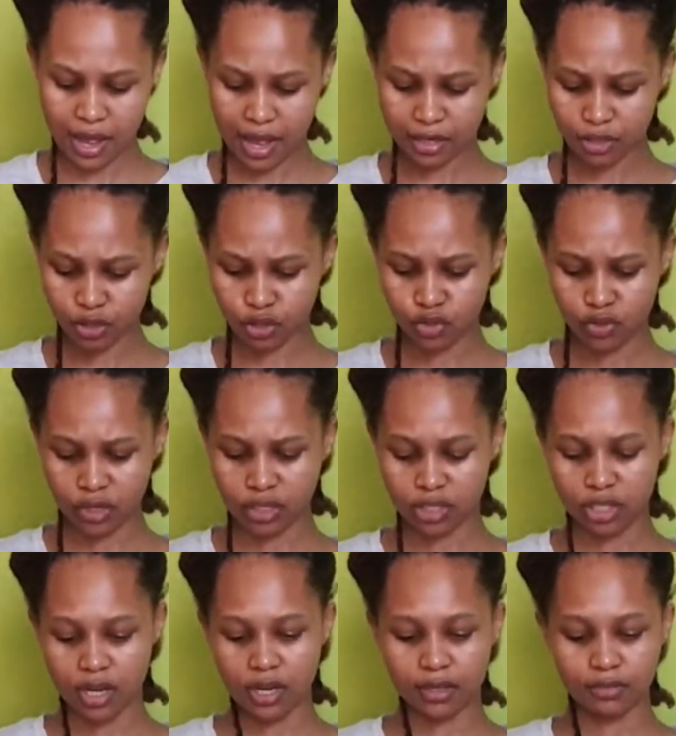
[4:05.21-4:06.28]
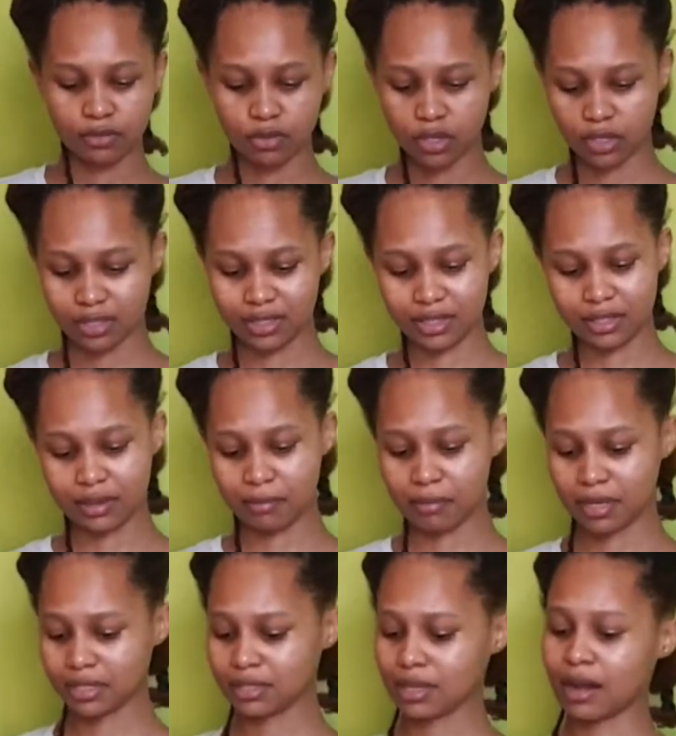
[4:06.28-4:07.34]
As a stranger, if you can see the
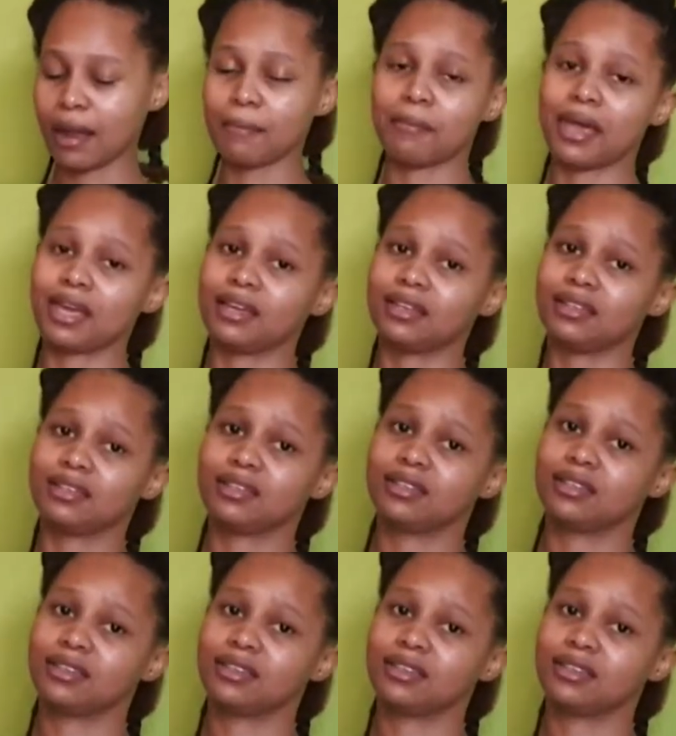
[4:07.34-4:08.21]
mess that I made,